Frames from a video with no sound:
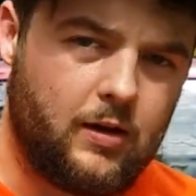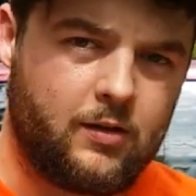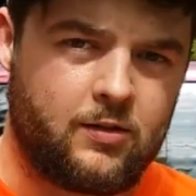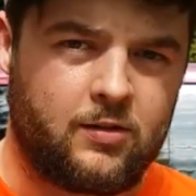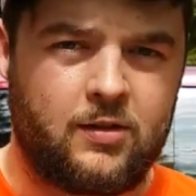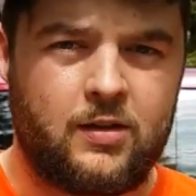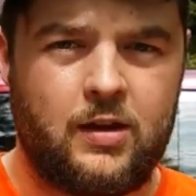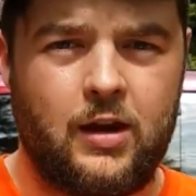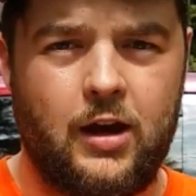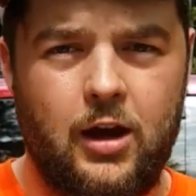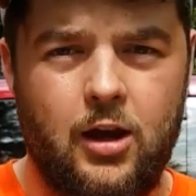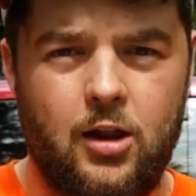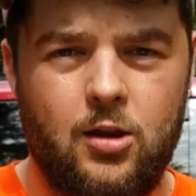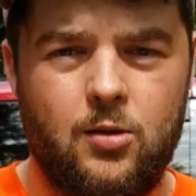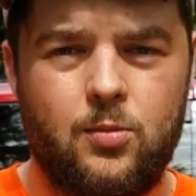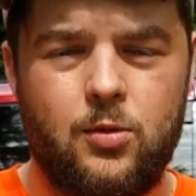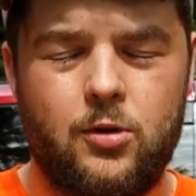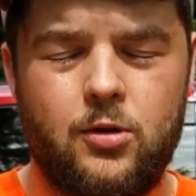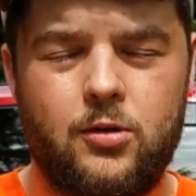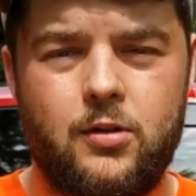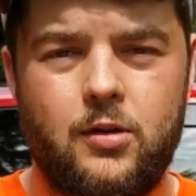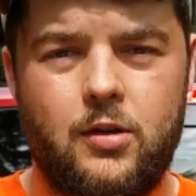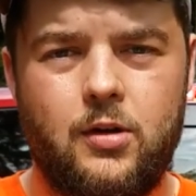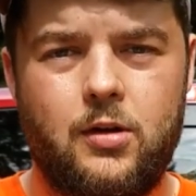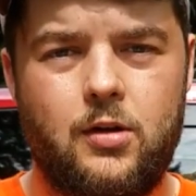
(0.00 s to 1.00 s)
It's a
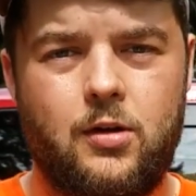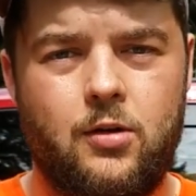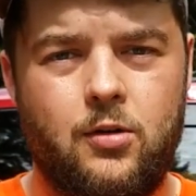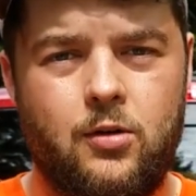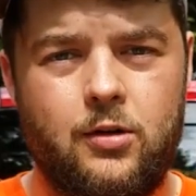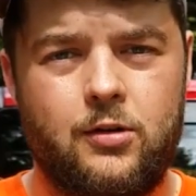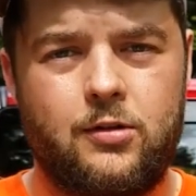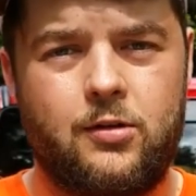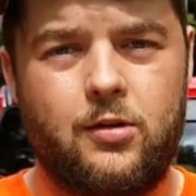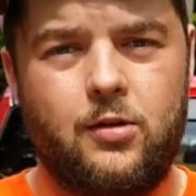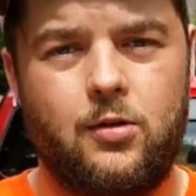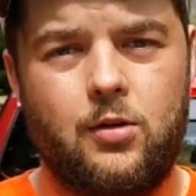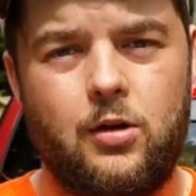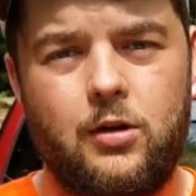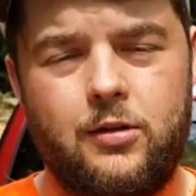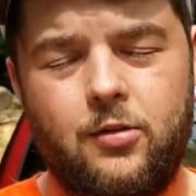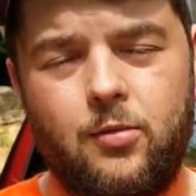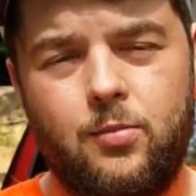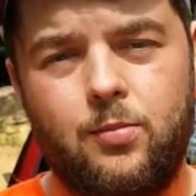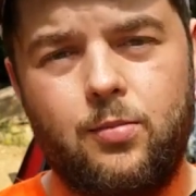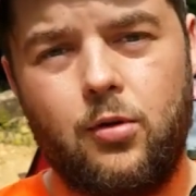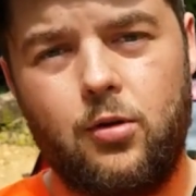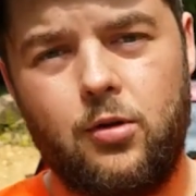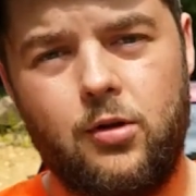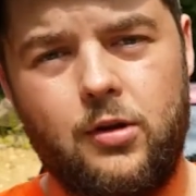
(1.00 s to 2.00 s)
caliber or it's a
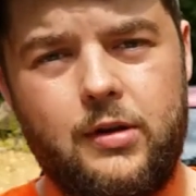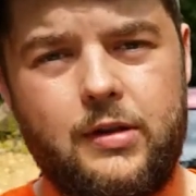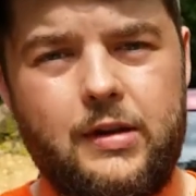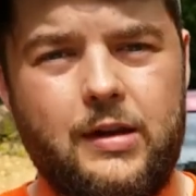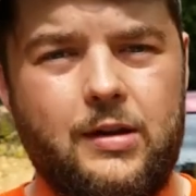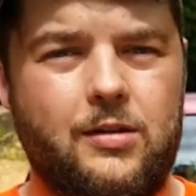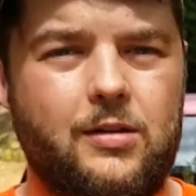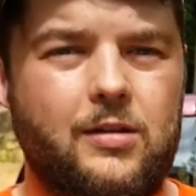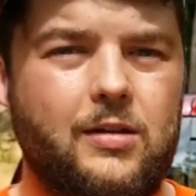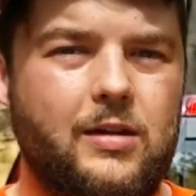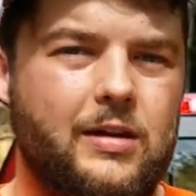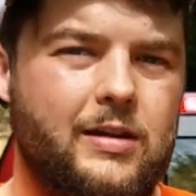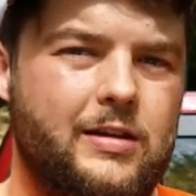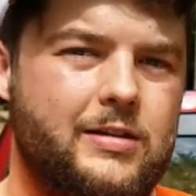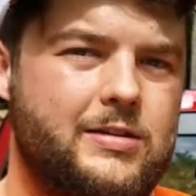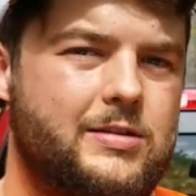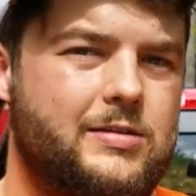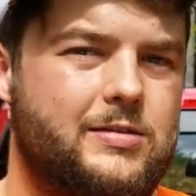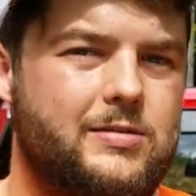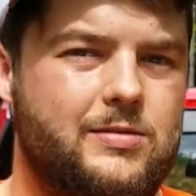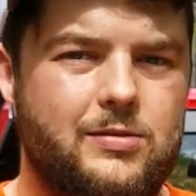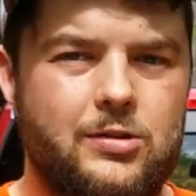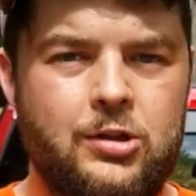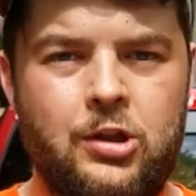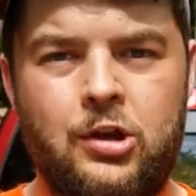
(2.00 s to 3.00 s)
bullet that
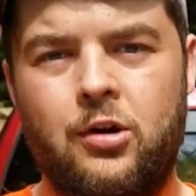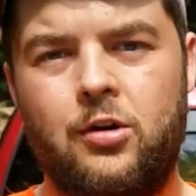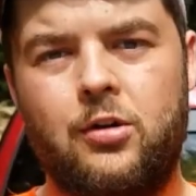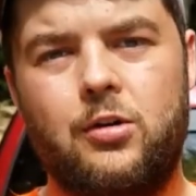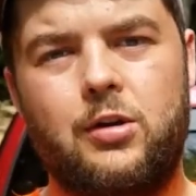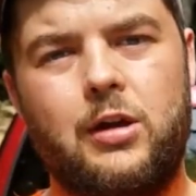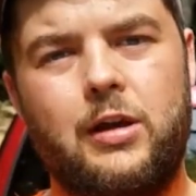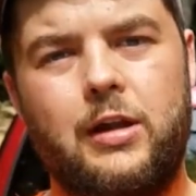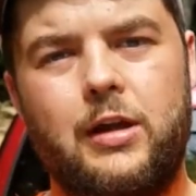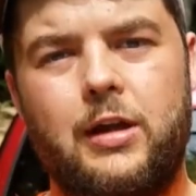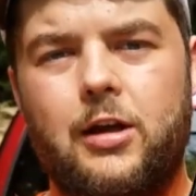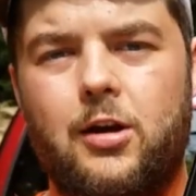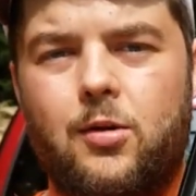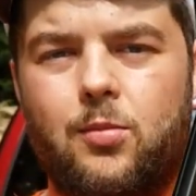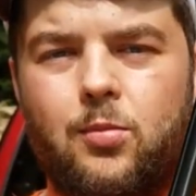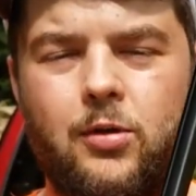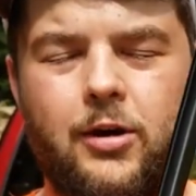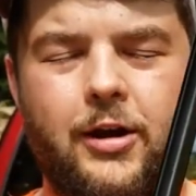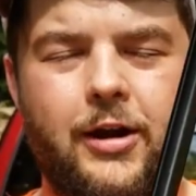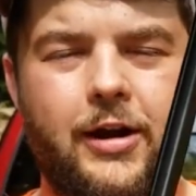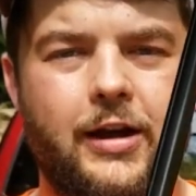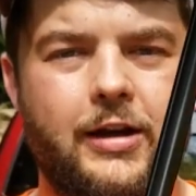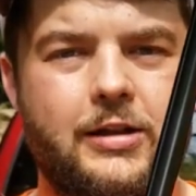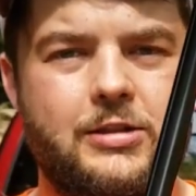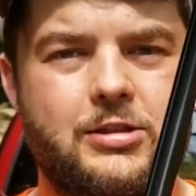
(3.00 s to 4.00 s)
is going to hit a
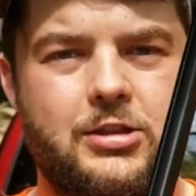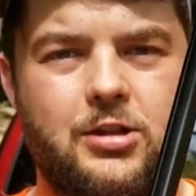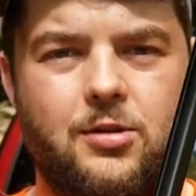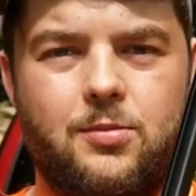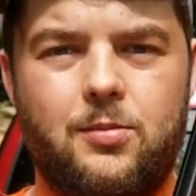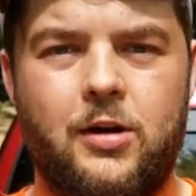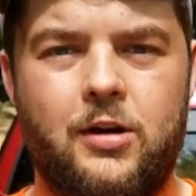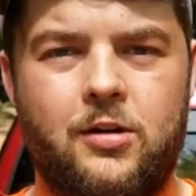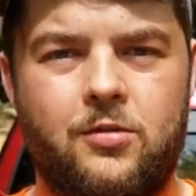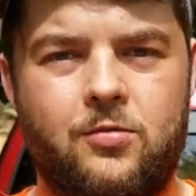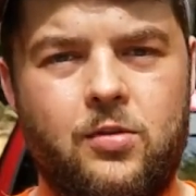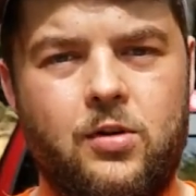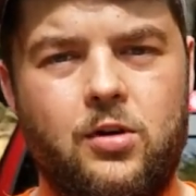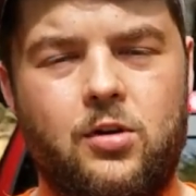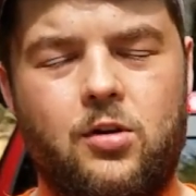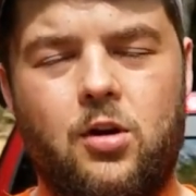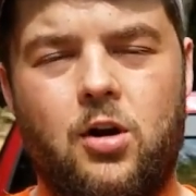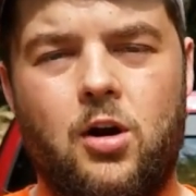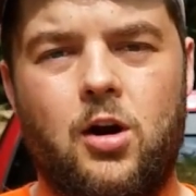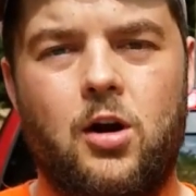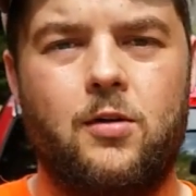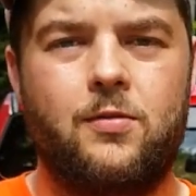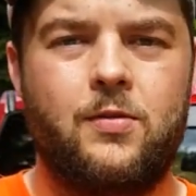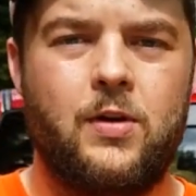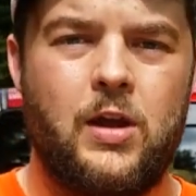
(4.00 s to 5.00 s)
branch and it might veer
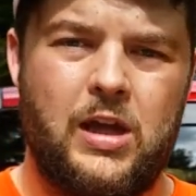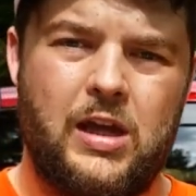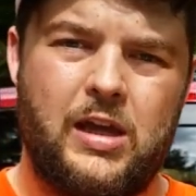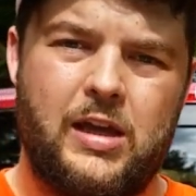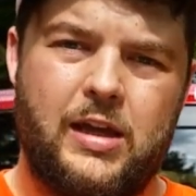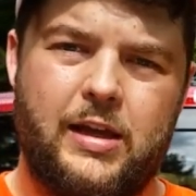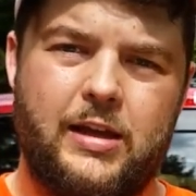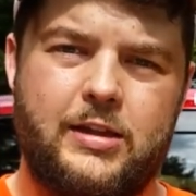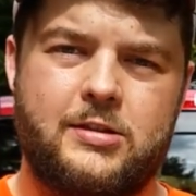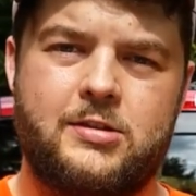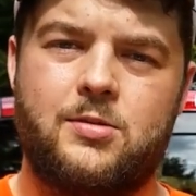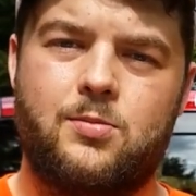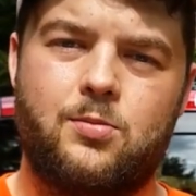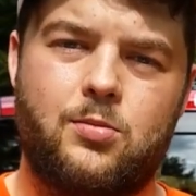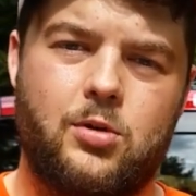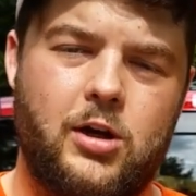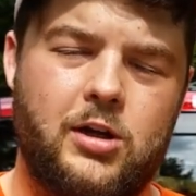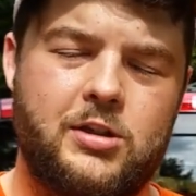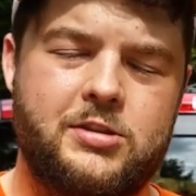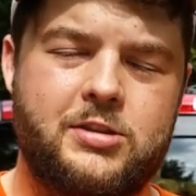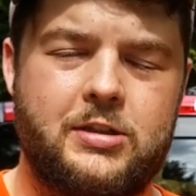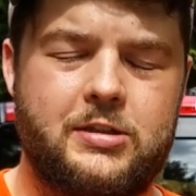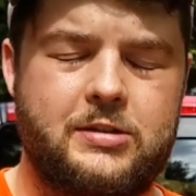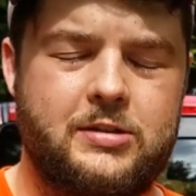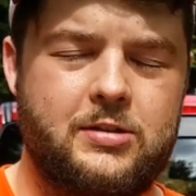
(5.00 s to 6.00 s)
off, hit some
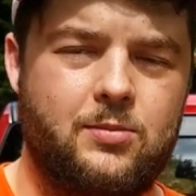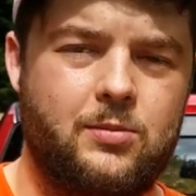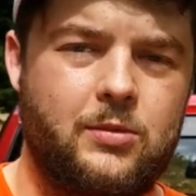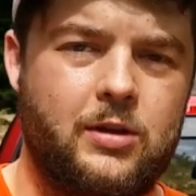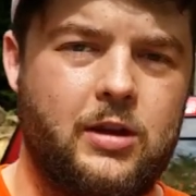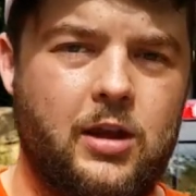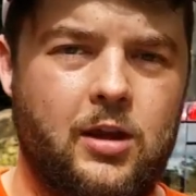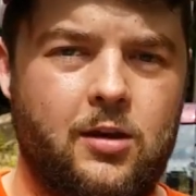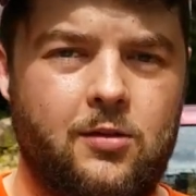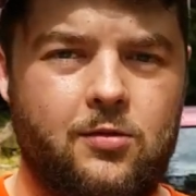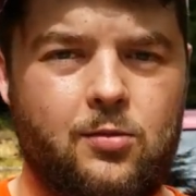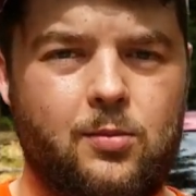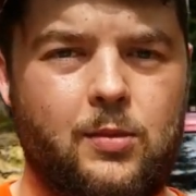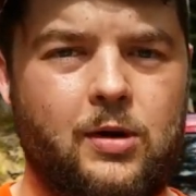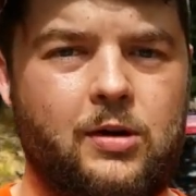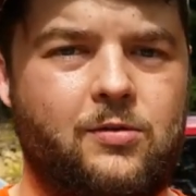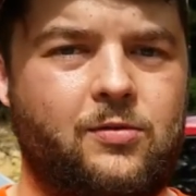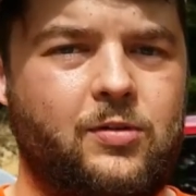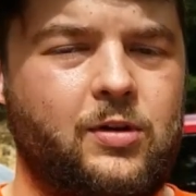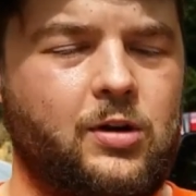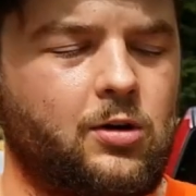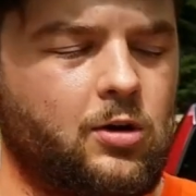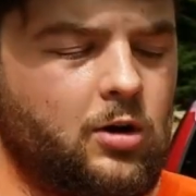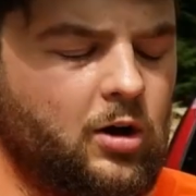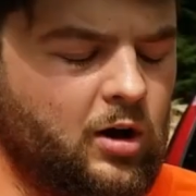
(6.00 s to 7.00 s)
brush, hit some leaves, it might
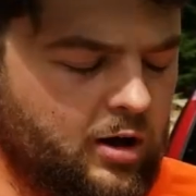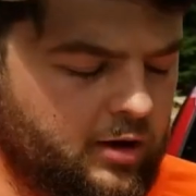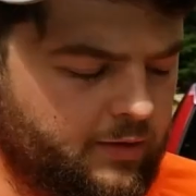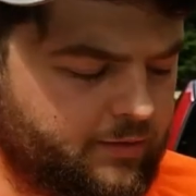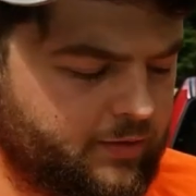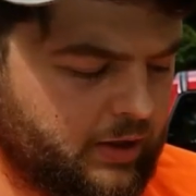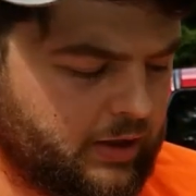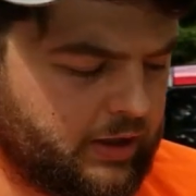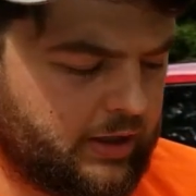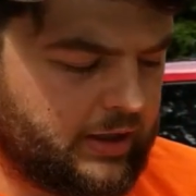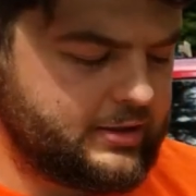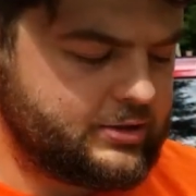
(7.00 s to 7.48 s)
veer off.